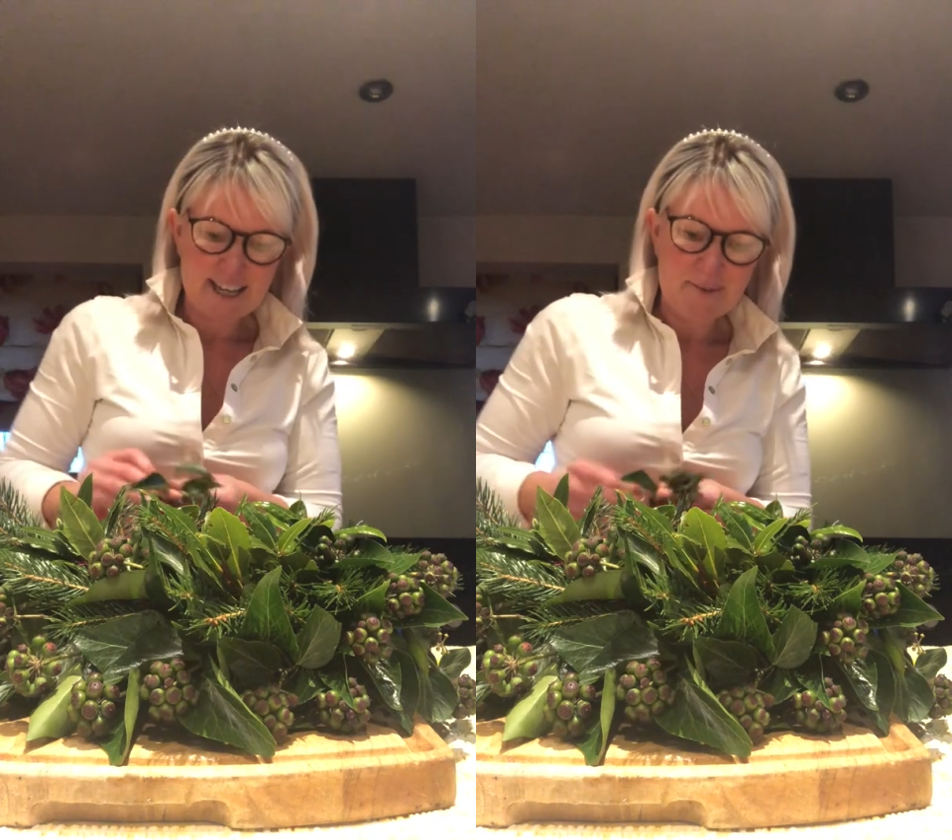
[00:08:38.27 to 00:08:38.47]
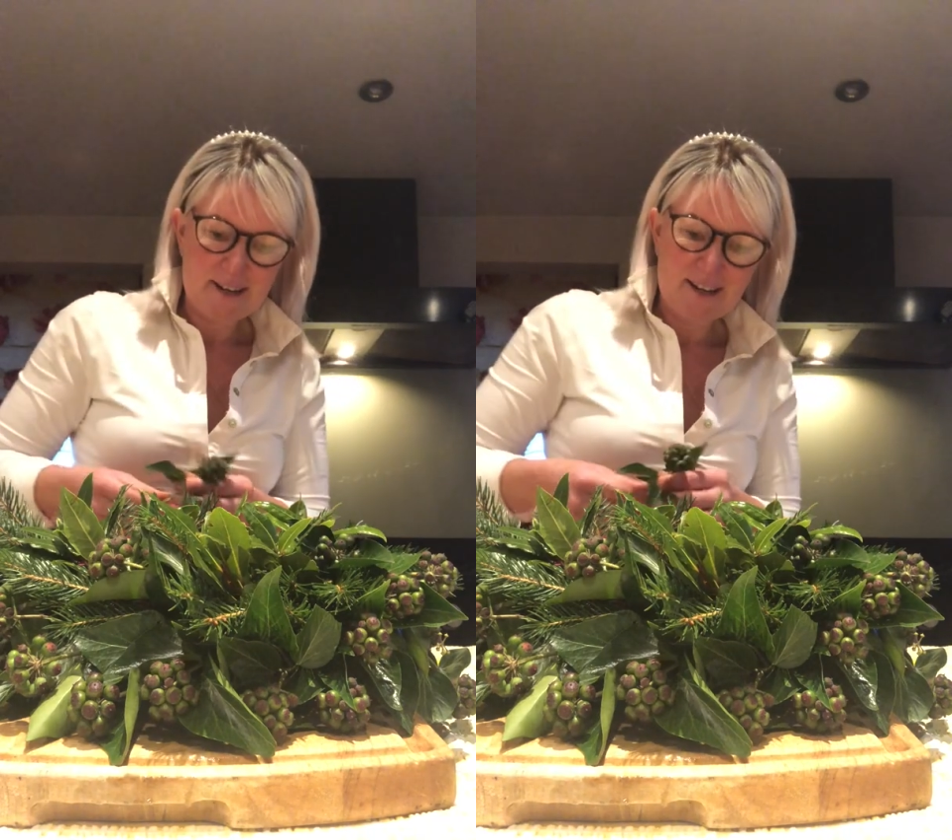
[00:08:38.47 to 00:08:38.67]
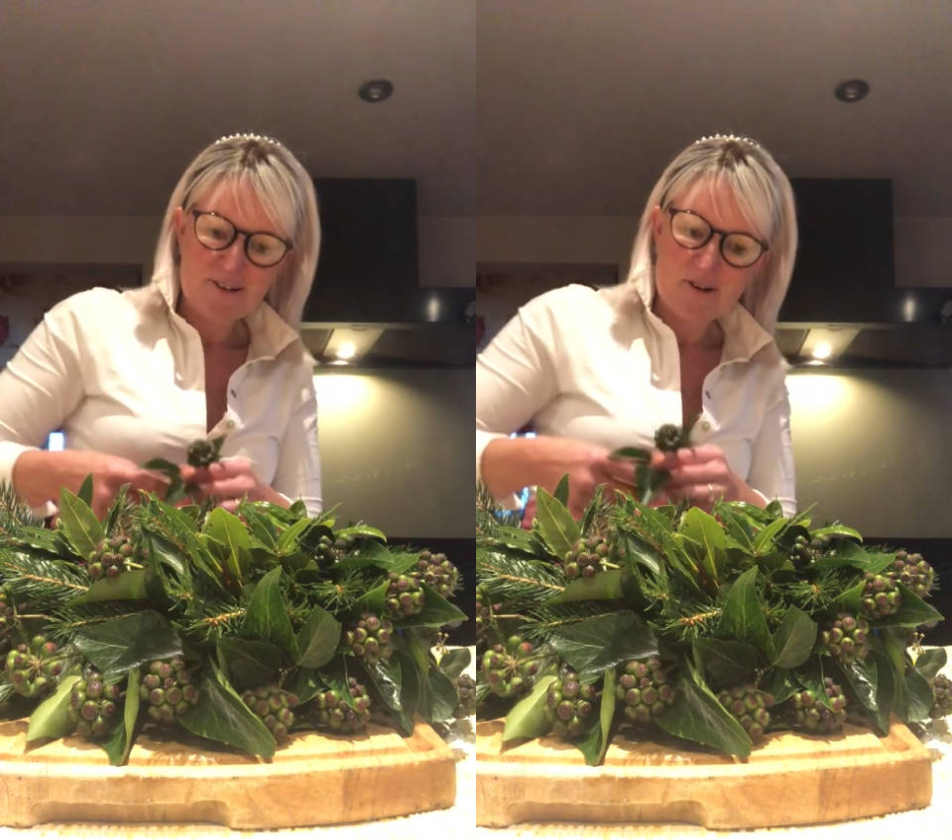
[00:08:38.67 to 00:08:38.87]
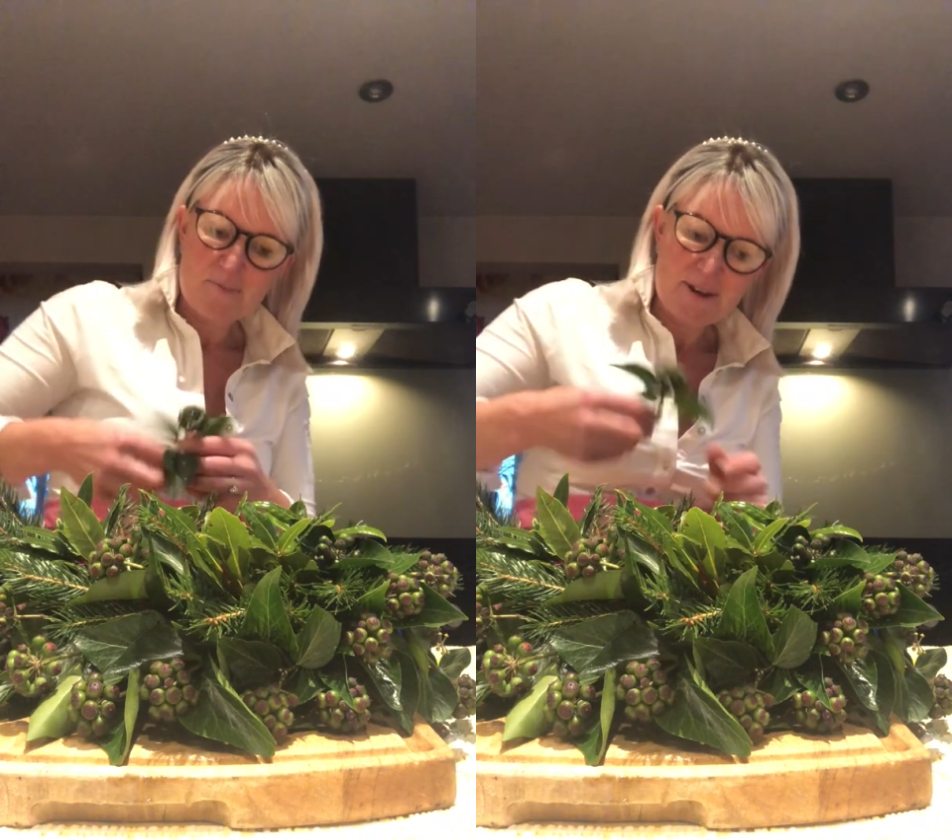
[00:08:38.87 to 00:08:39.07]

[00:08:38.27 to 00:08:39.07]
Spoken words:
coming along